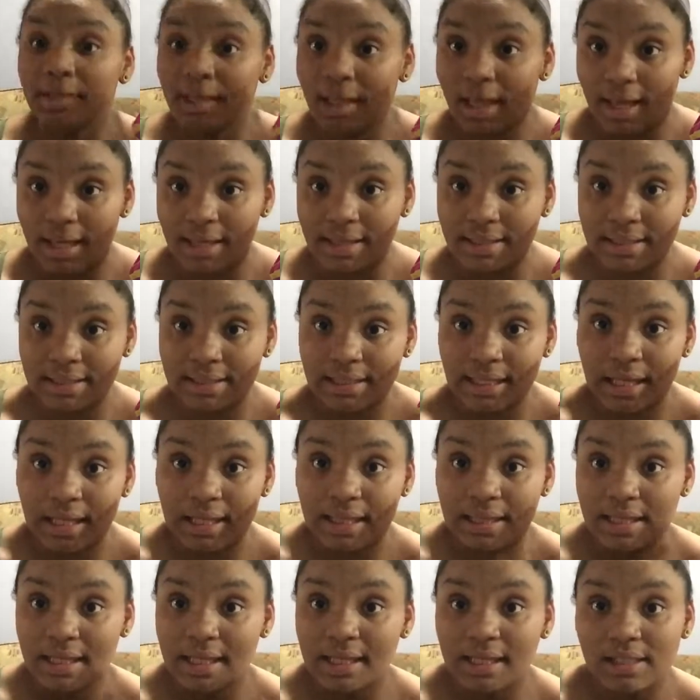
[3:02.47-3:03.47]
Plus,
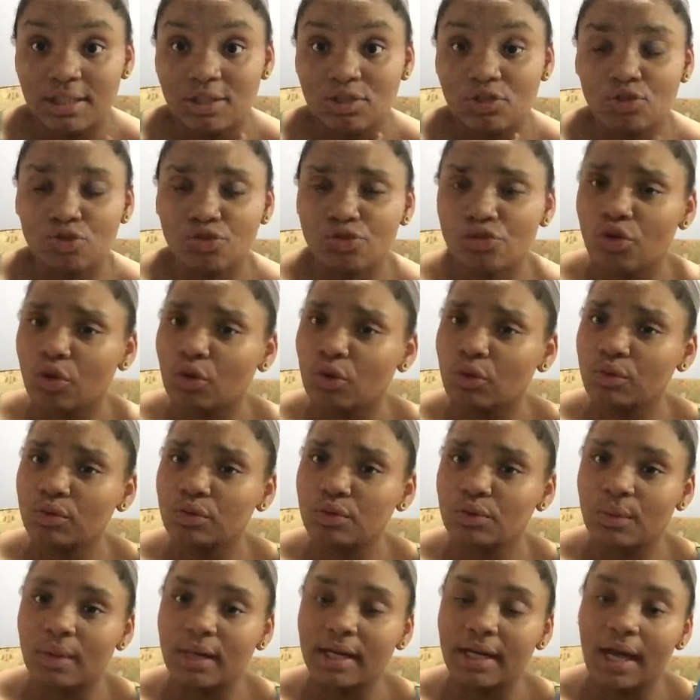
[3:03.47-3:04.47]
this
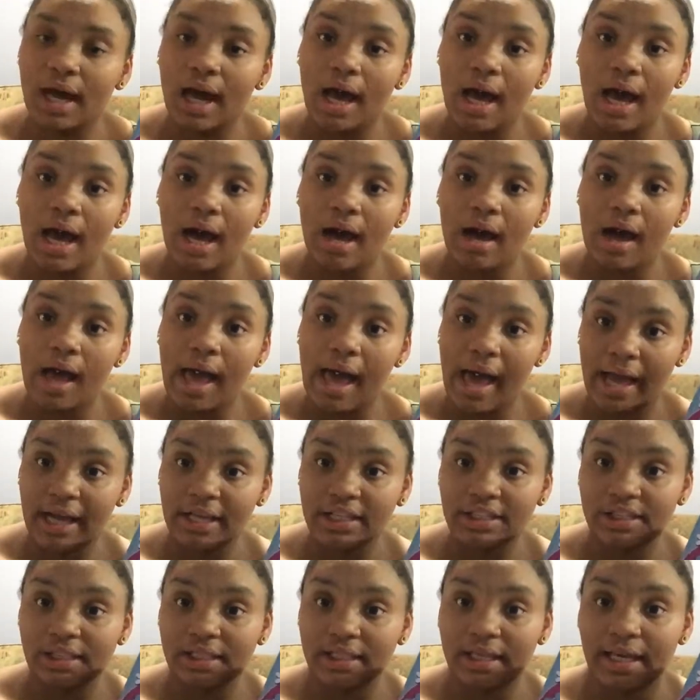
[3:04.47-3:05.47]
Trolls one
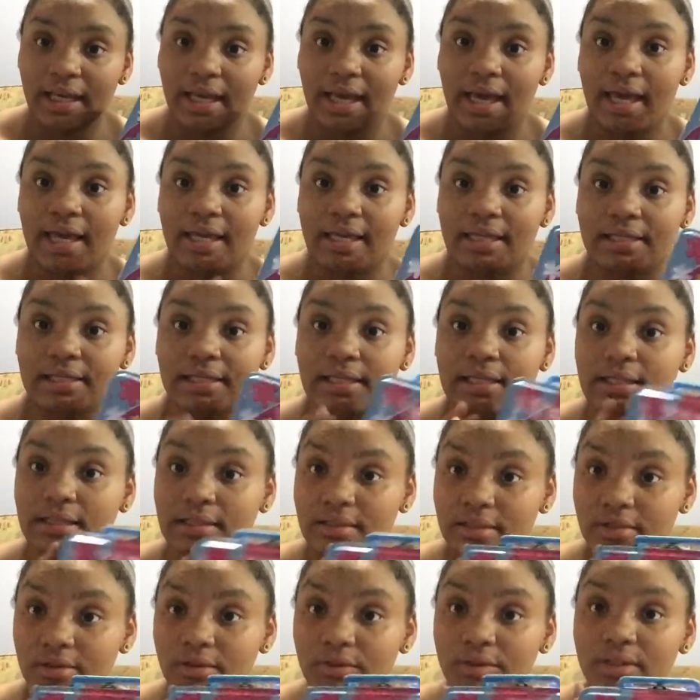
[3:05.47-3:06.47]
actually is
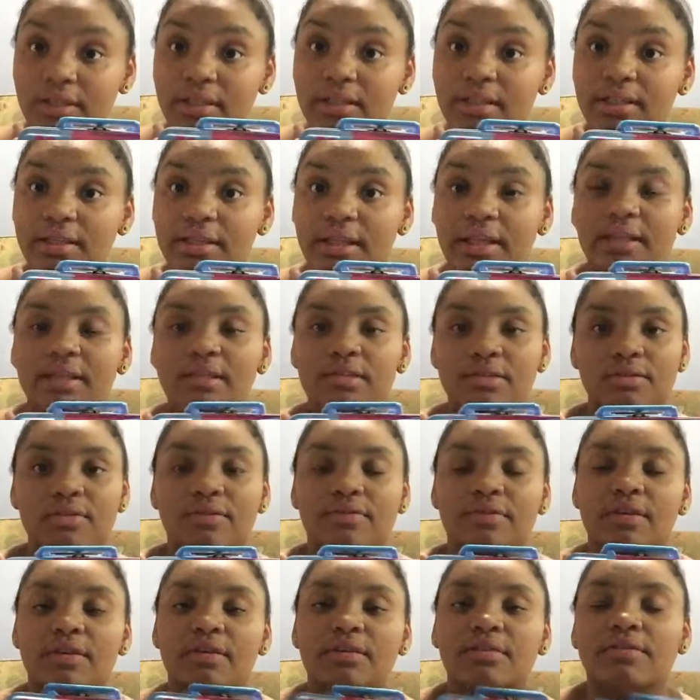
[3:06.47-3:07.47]
littler than the
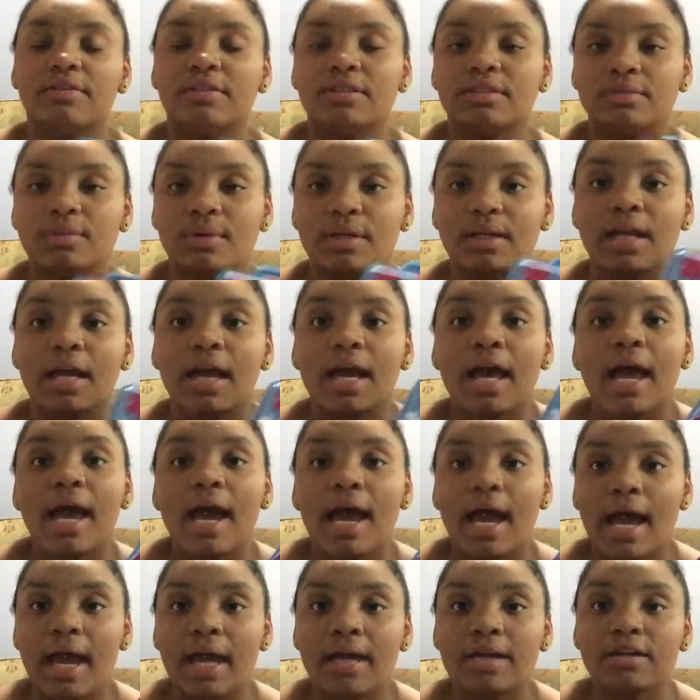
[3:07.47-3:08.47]
Sophia the First one,
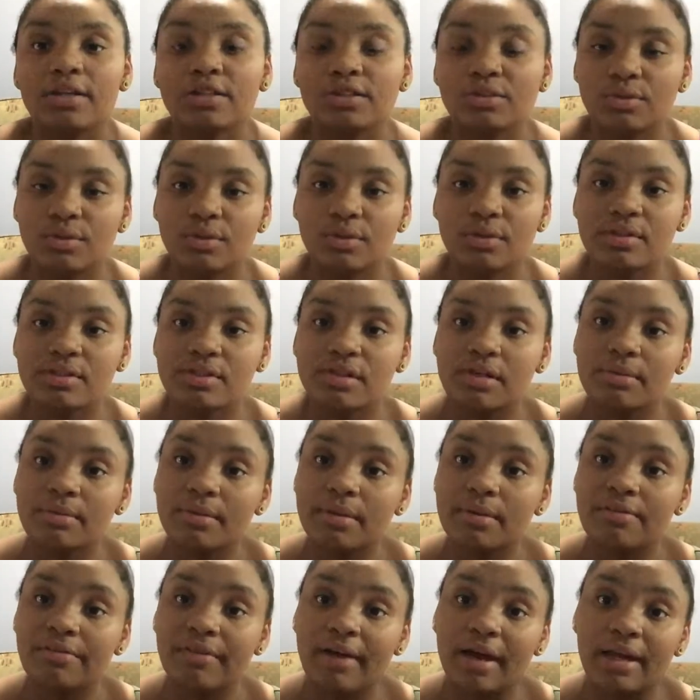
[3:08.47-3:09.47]
and her school is gonna
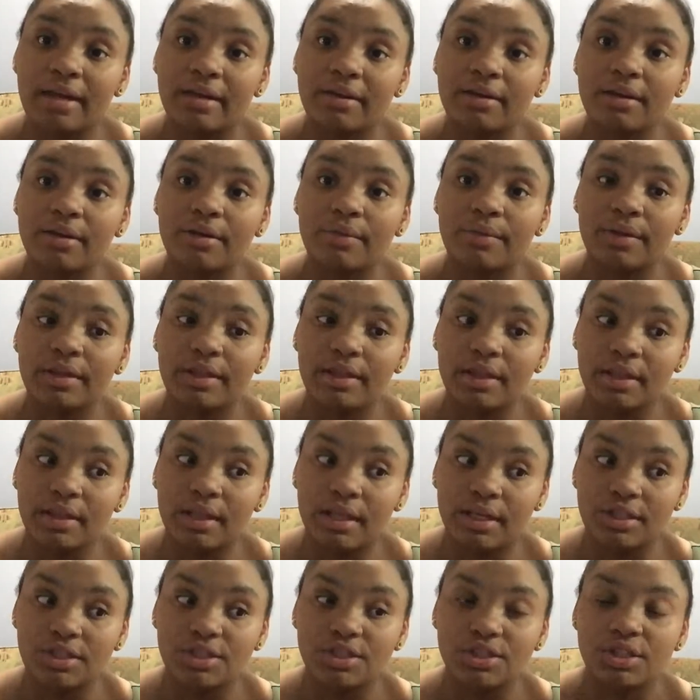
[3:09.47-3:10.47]
be providing her with
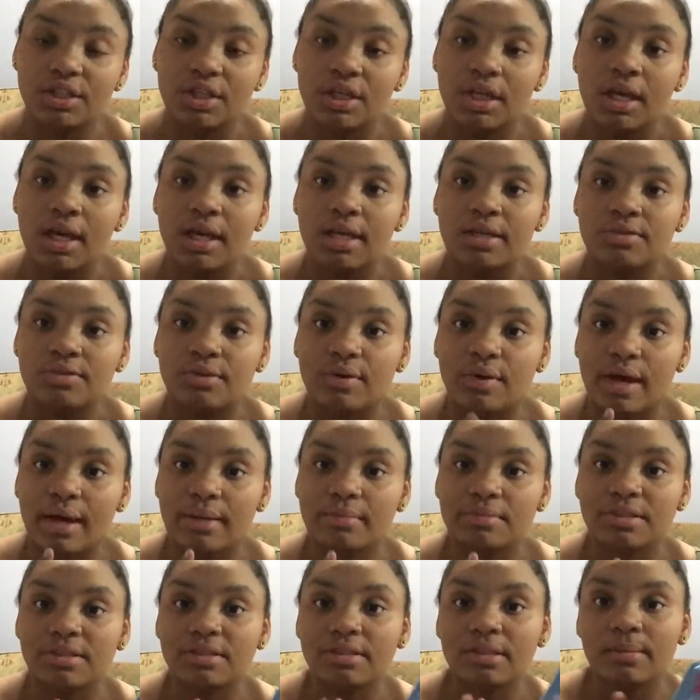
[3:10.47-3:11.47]
lunch, so
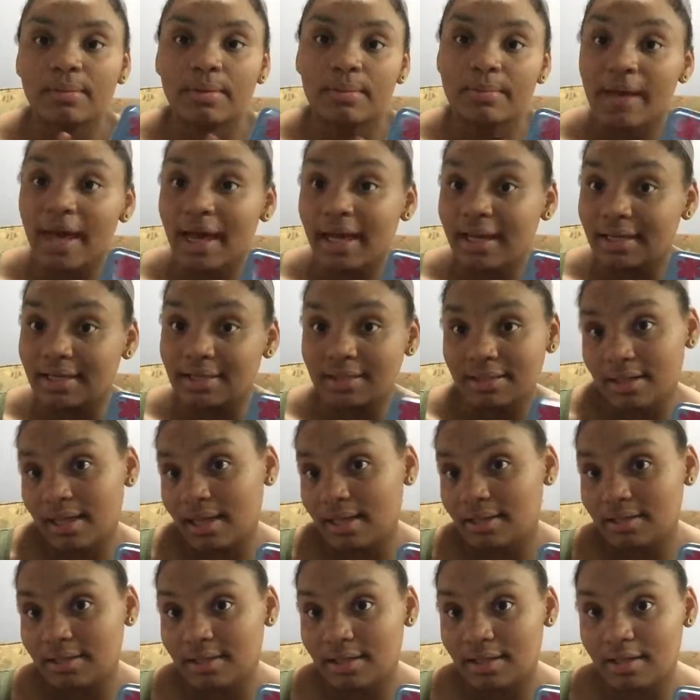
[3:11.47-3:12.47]
I'm just gonna be packing
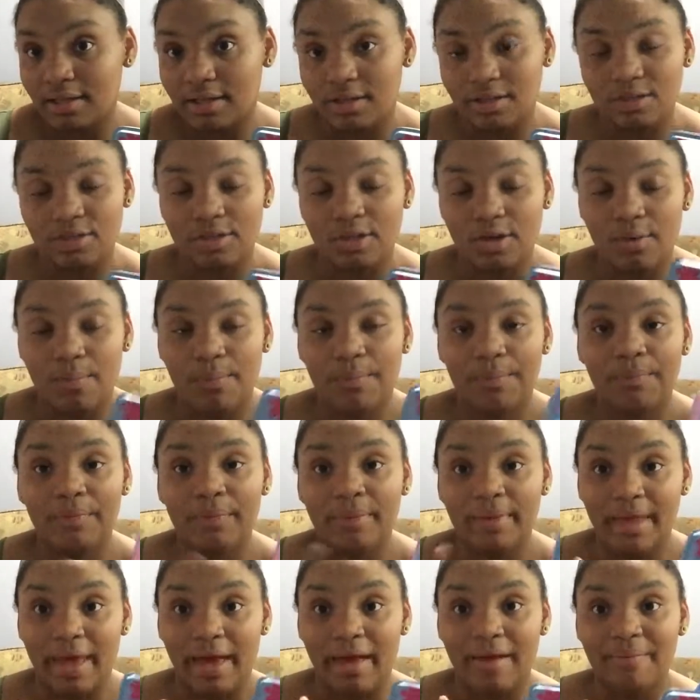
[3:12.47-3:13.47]
snacks in here. So
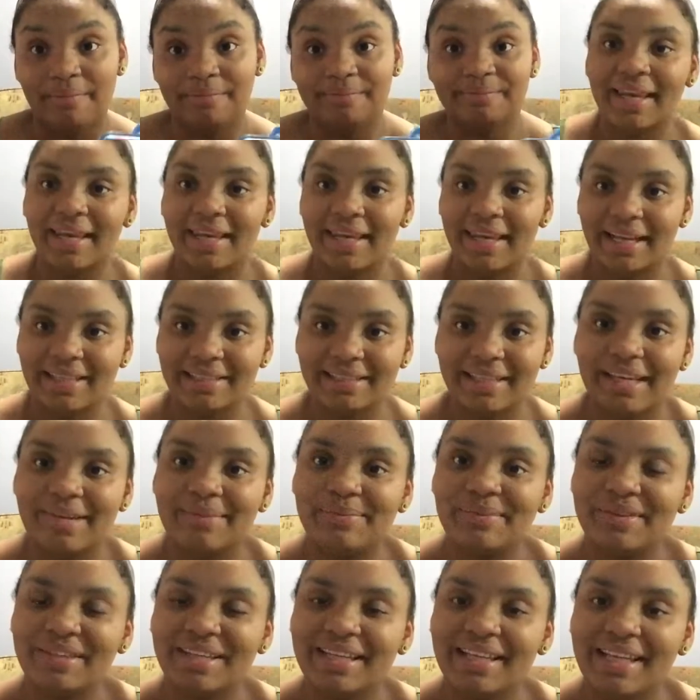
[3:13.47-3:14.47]
yeah. Next item
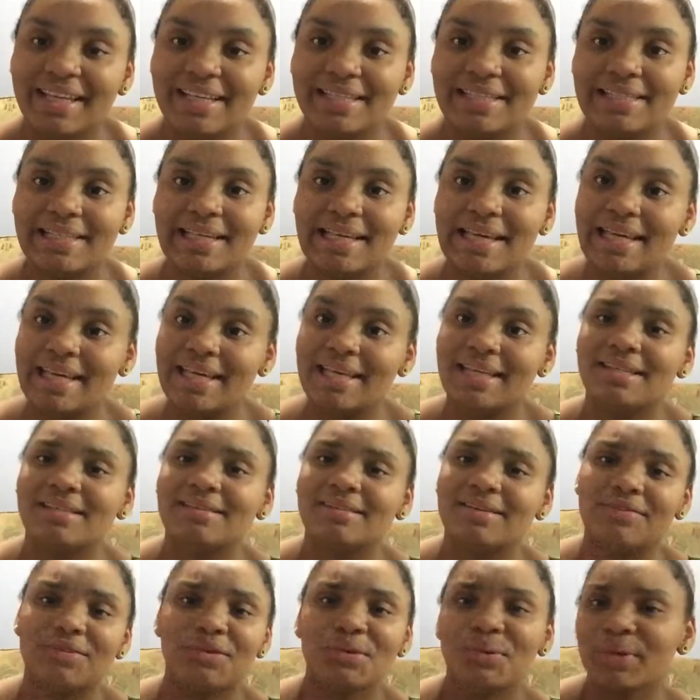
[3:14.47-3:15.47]
on the list is,
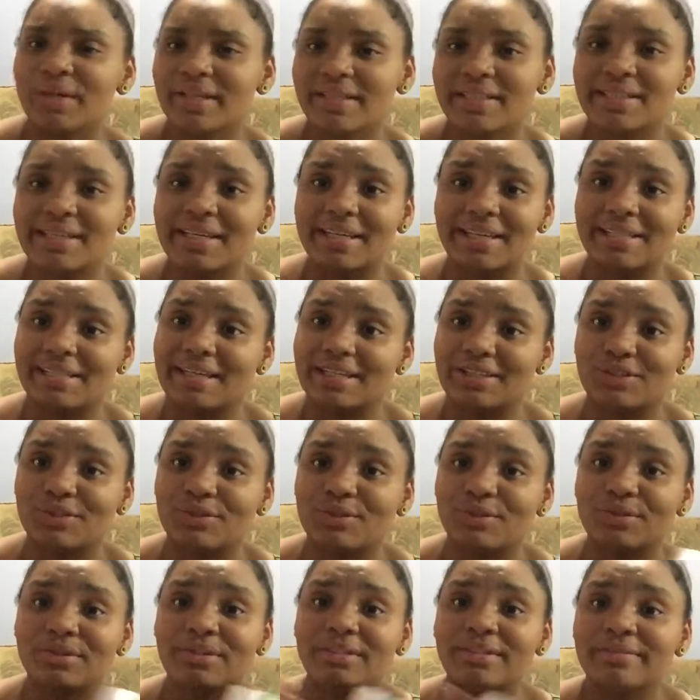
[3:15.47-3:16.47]
of course,
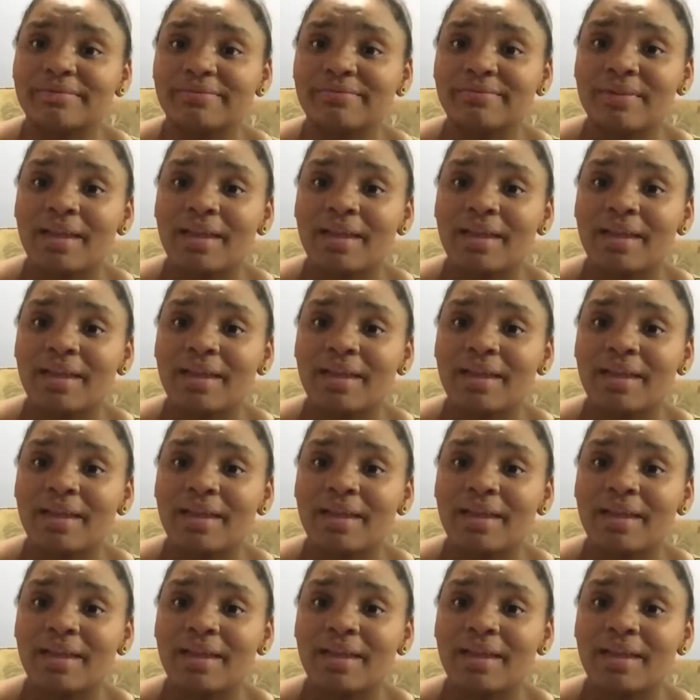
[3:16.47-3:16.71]
essentials.